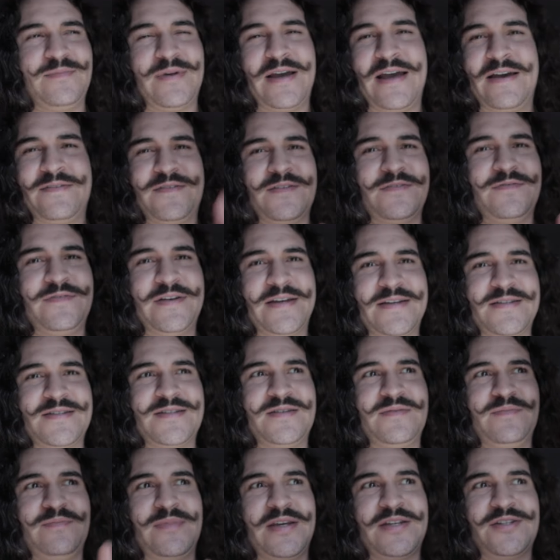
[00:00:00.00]
in my After Effects
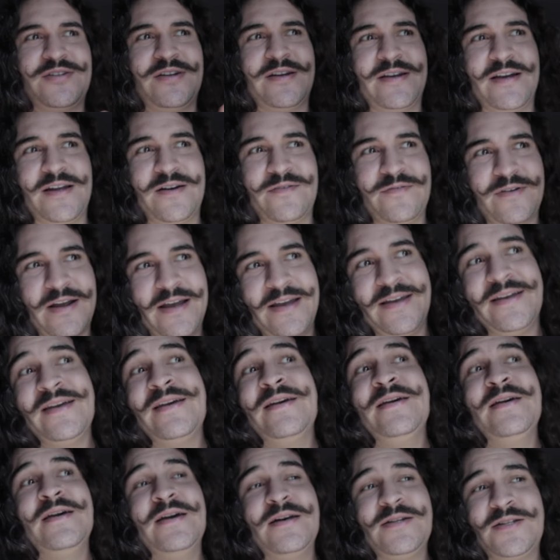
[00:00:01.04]
to make sure I got it right.
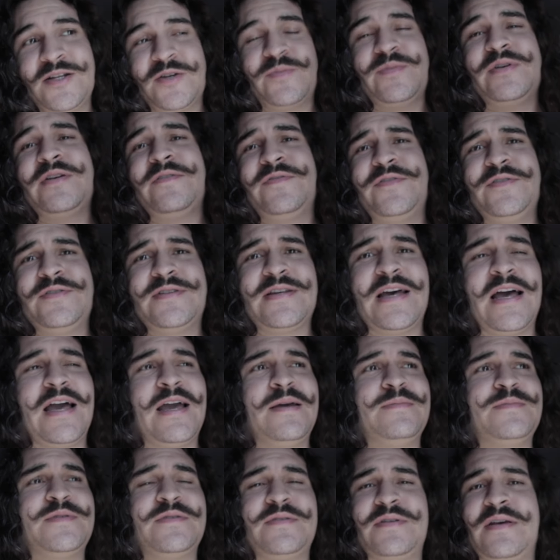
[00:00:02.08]
It took me a few
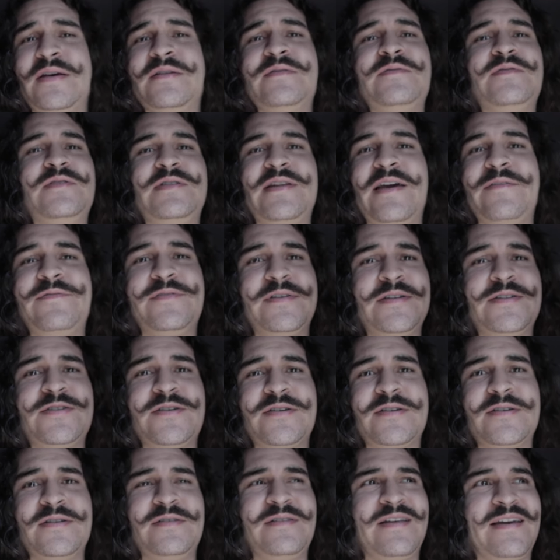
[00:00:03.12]
times. It definitely
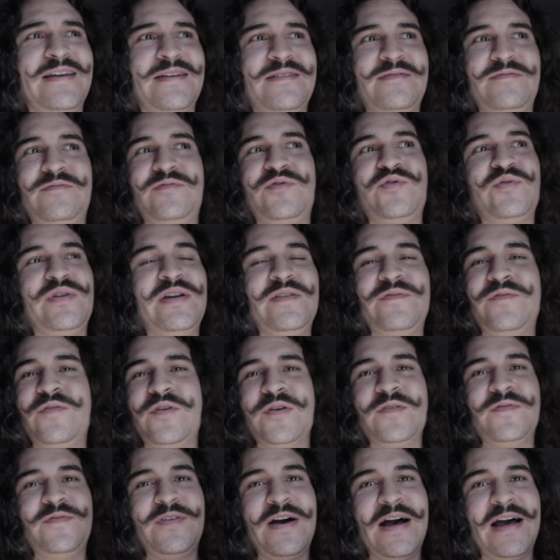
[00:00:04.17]
took like 3,
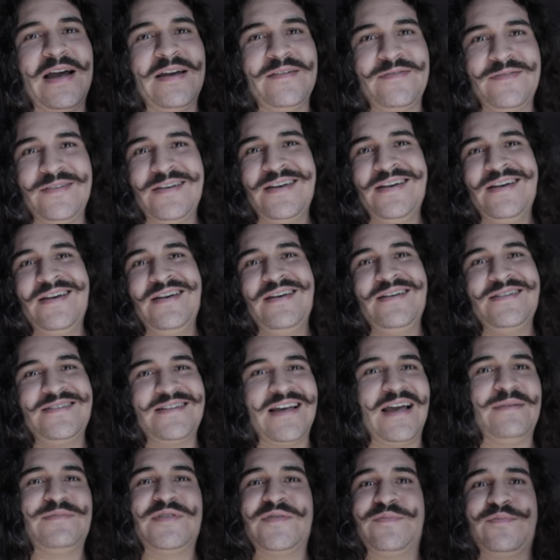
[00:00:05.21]
4, 5
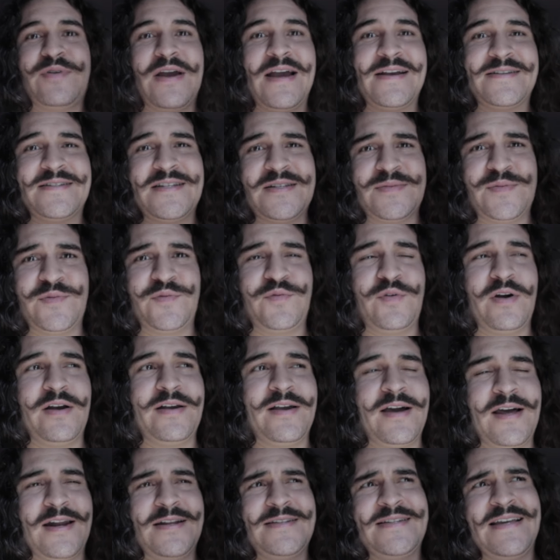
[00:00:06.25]
times of practice before I
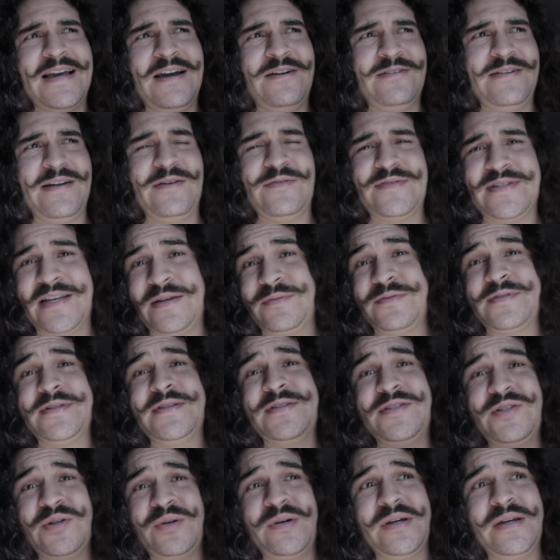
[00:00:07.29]
got it down and I was able to
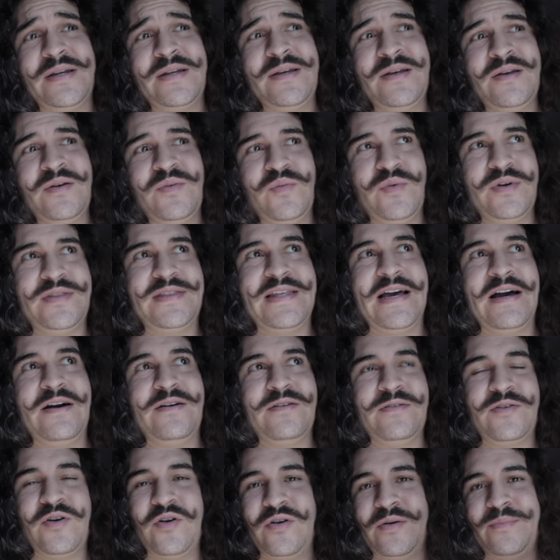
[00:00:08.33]
do it
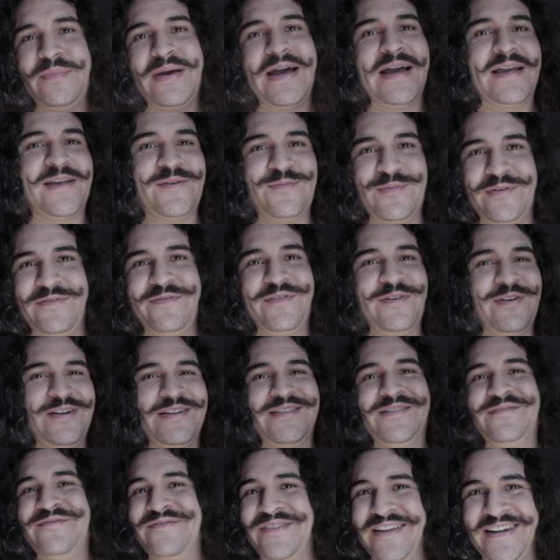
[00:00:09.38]
without going back and
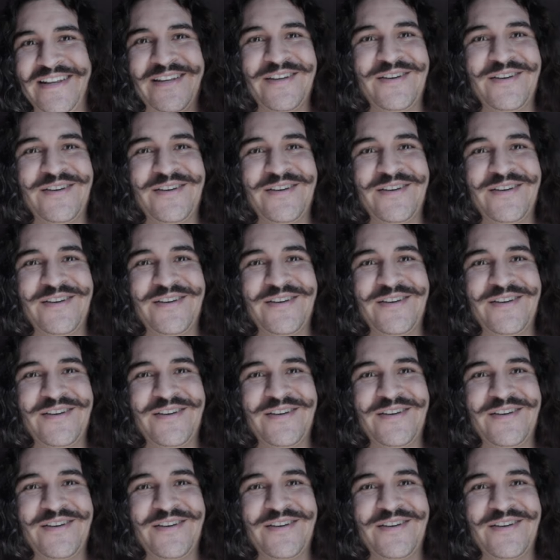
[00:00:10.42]
referring to the